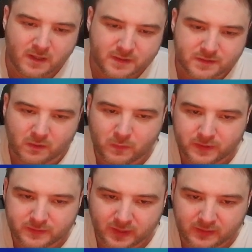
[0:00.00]
So
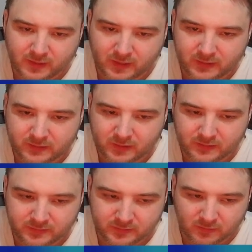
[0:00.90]
with that, I
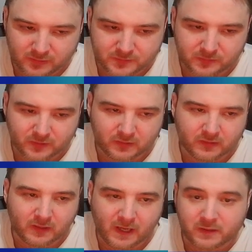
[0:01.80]
did also
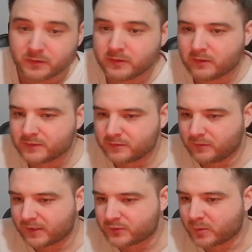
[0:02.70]
I could also
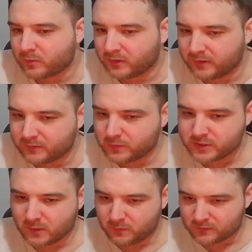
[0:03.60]
extrapolate, which
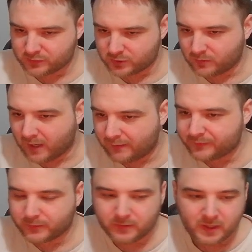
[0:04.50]
I will show
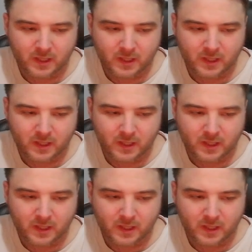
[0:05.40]
after,